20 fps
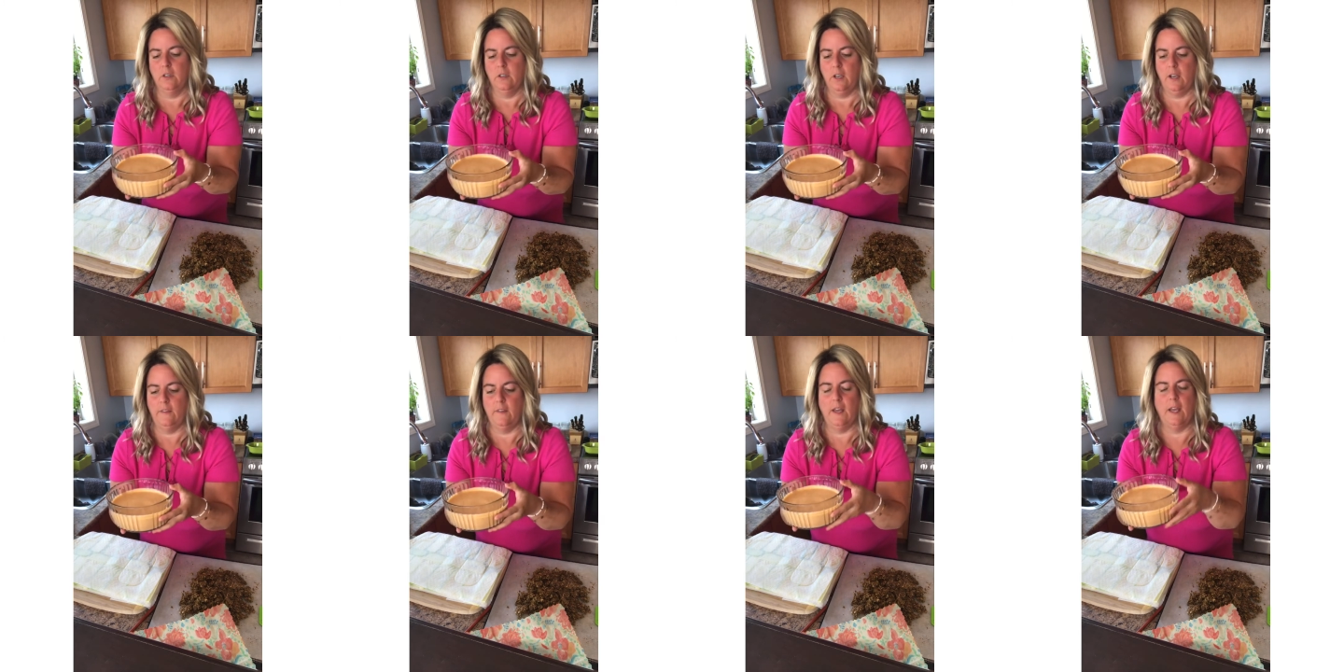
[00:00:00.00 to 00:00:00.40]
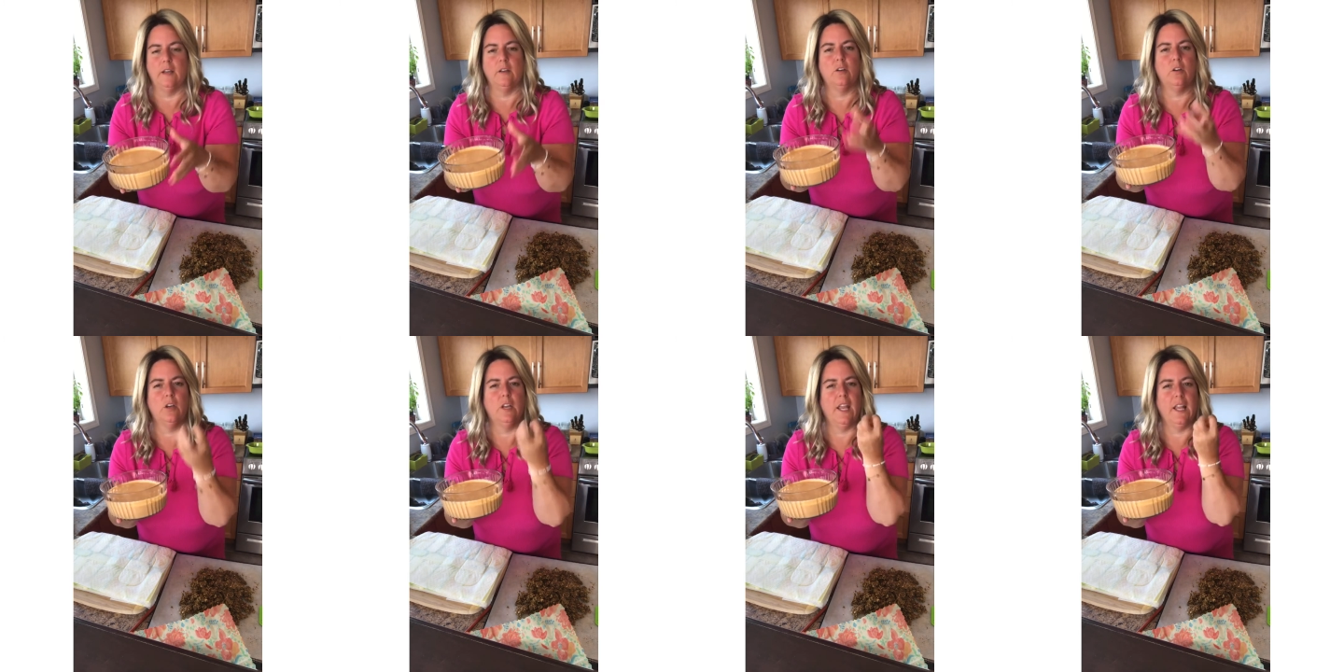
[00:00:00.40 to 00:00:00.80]
and that
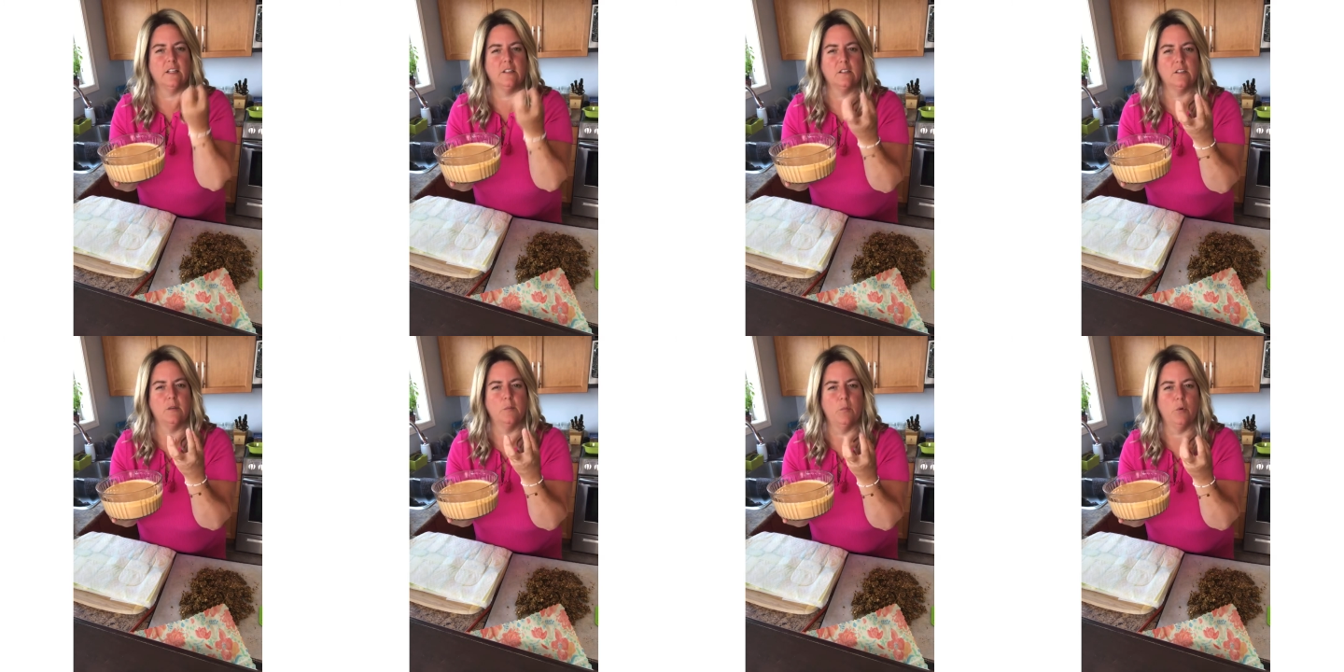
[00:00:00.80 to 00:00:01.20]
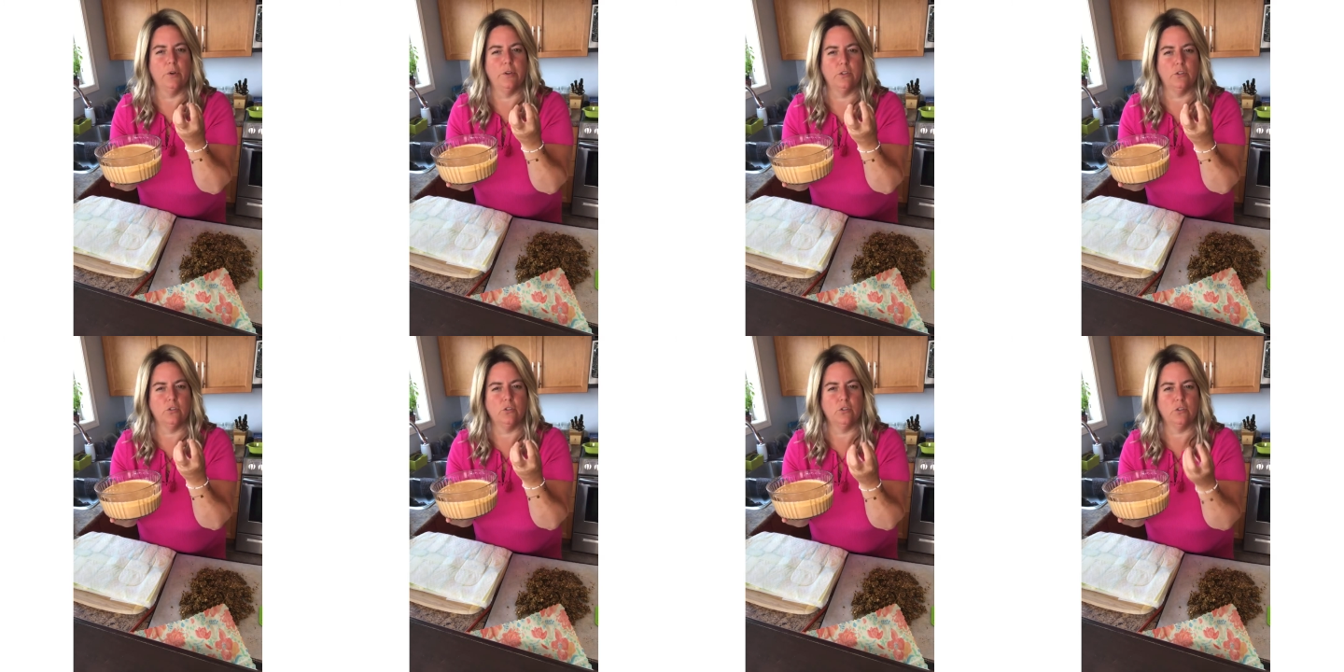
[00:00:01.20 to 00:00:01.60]
gets the
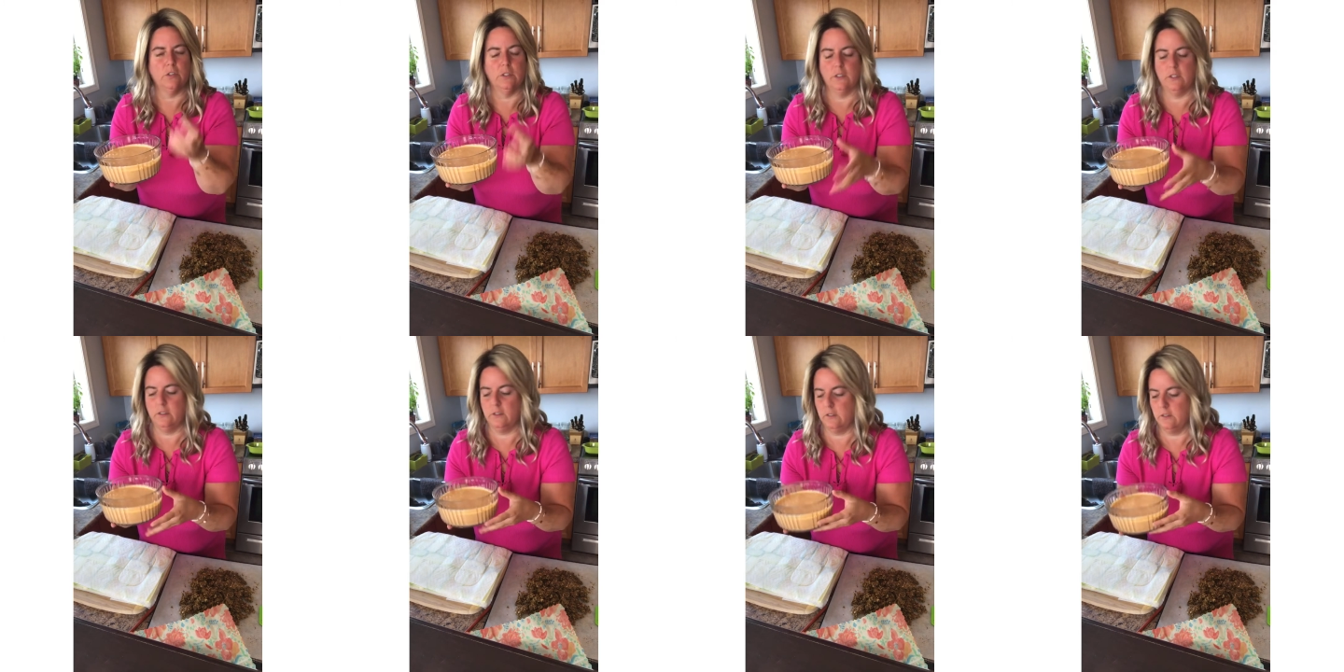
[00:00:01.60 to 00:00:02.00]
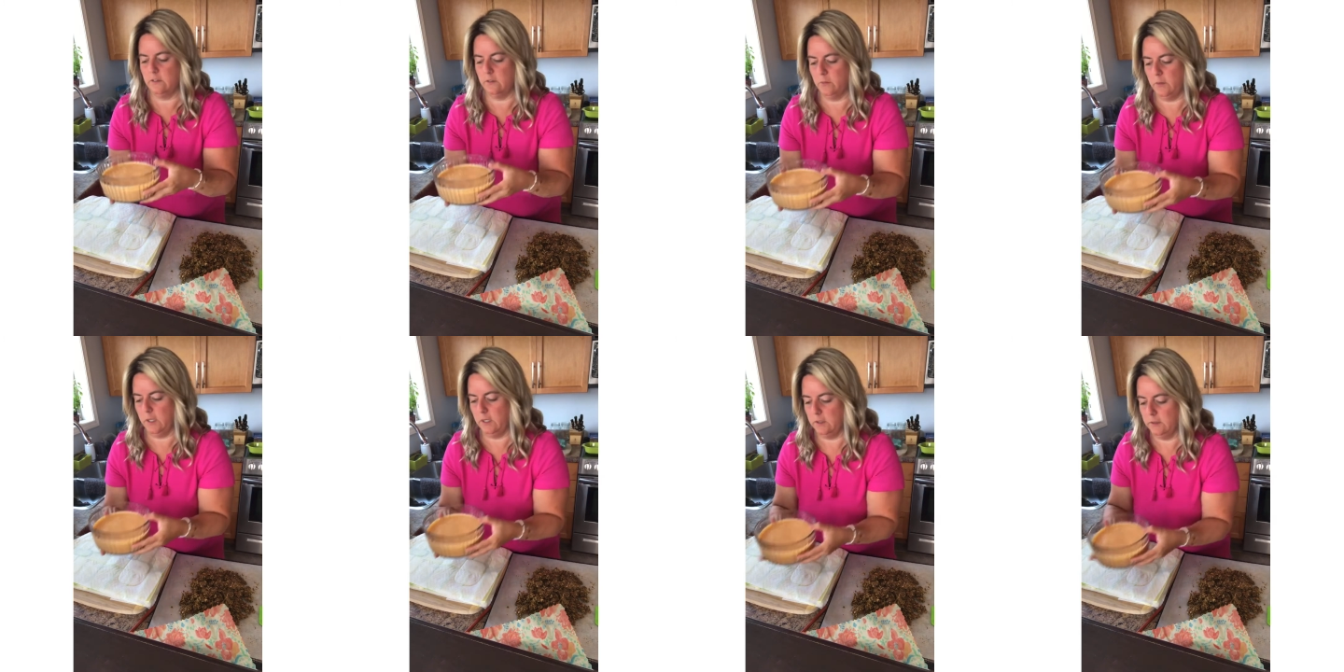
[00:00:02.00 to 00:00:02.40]
moisture in there as
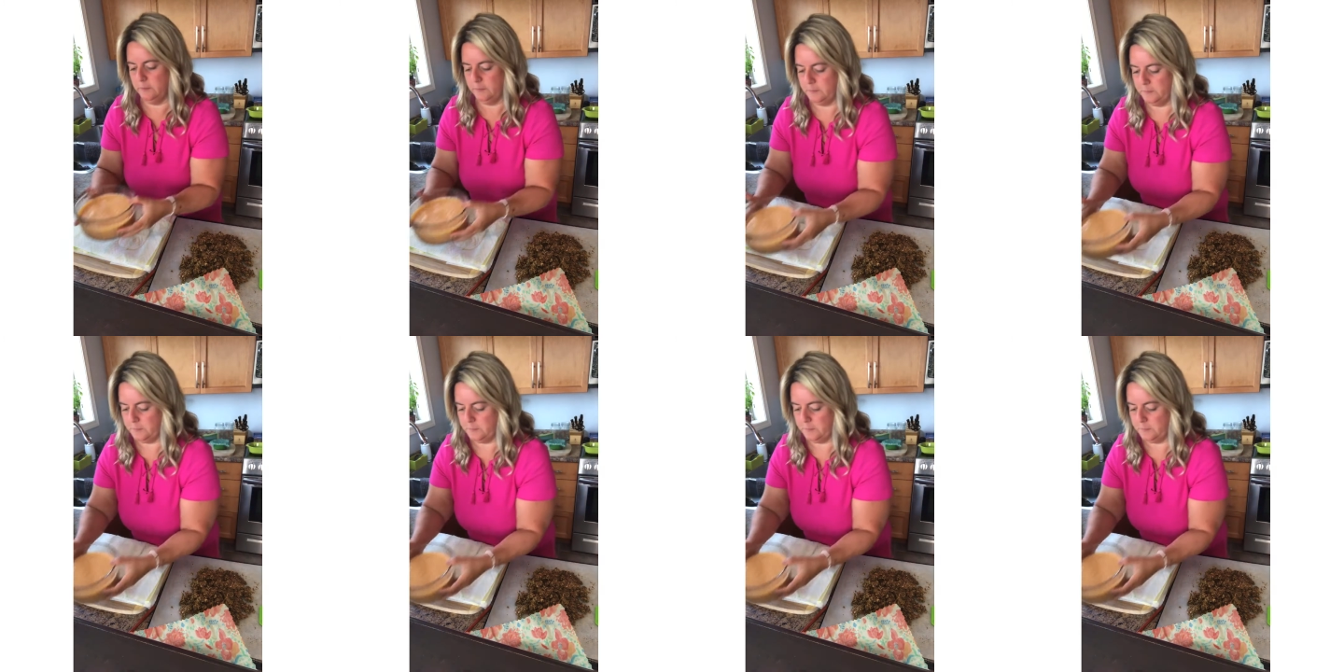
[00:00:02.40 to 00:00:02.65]
well